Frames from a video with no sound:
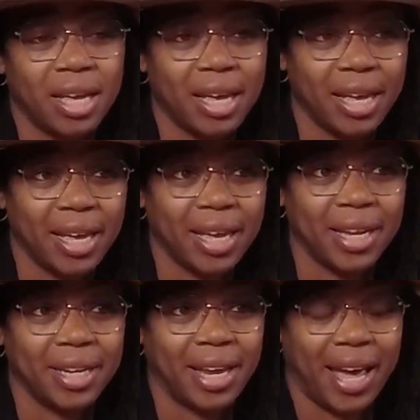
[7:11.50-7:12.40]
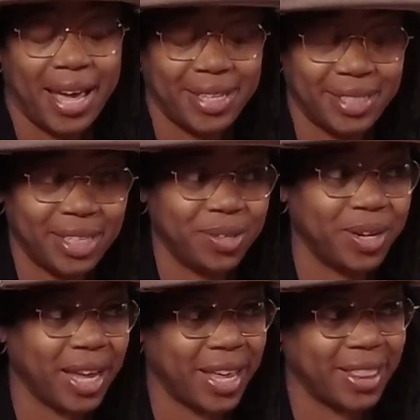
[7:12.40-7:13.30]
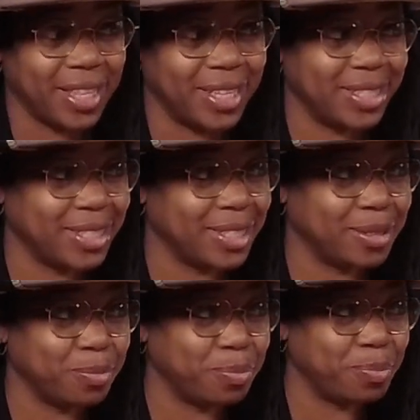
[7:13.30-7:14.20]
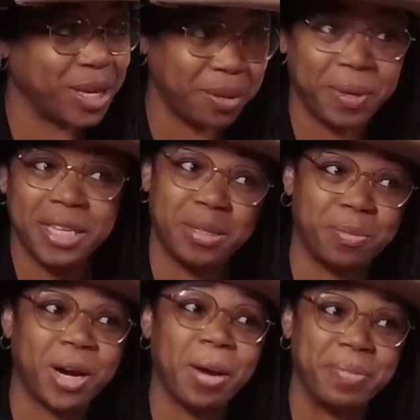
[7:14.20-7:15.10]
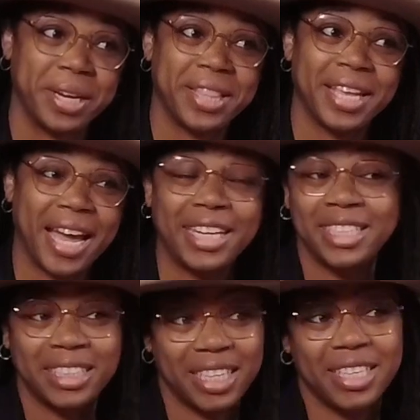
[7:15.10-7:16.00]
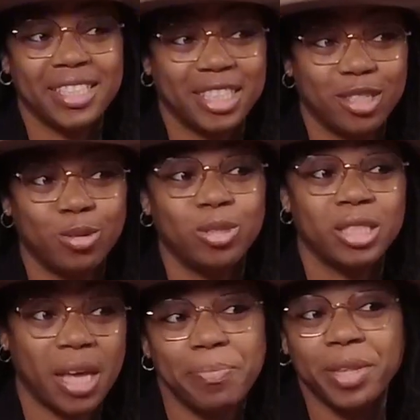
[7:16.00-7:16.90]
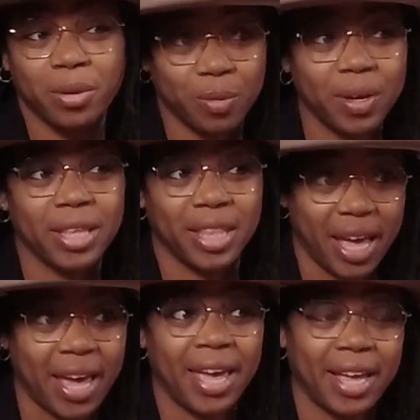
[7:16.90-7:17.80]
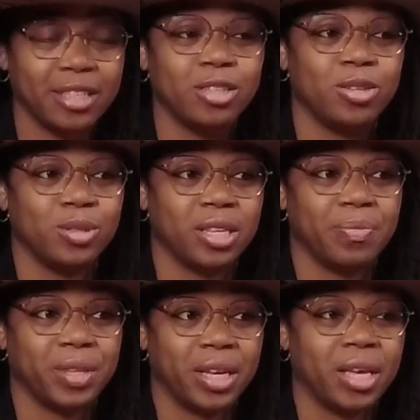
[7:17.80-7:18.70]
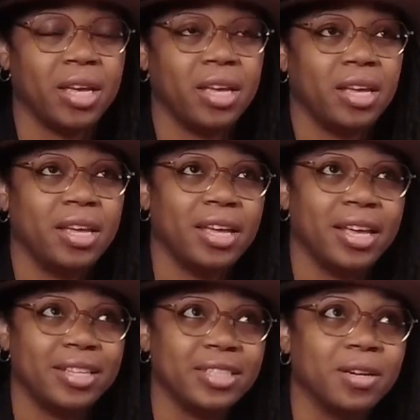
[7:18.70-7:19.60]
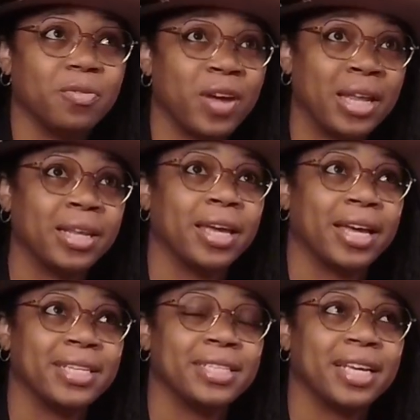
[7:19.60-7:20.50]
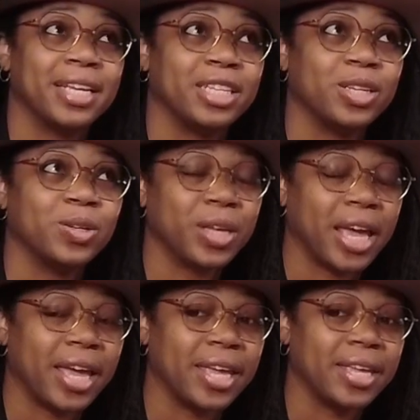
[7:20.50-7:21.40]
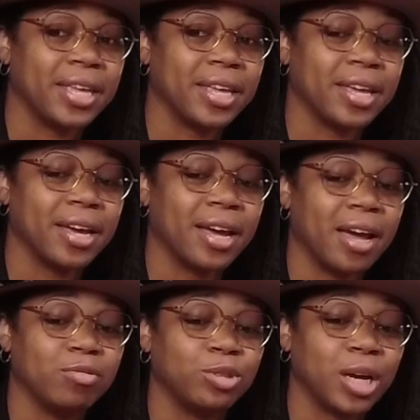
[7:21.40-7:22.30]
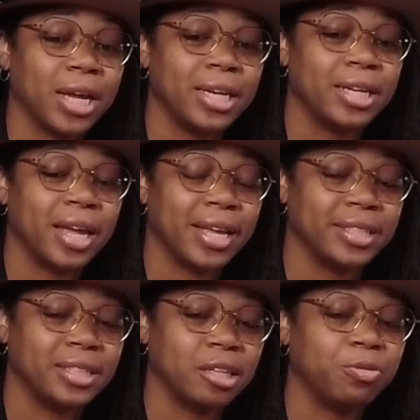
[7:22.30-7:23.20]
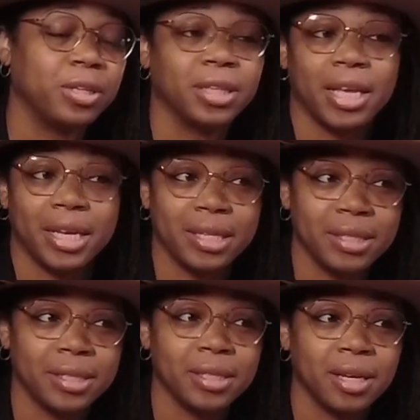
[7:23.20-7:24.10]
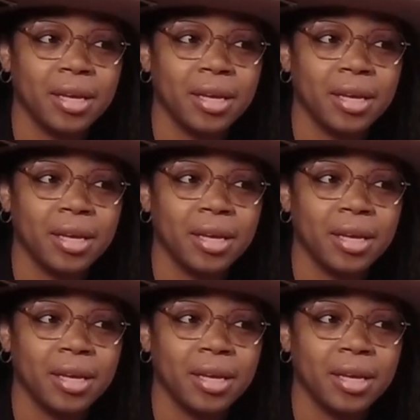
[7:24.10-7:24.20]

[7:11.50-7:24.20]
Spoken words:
And I still had this big piece of property that I just needed to do something with. I had to do something. And so finally I said, okay, I've tried it as different things,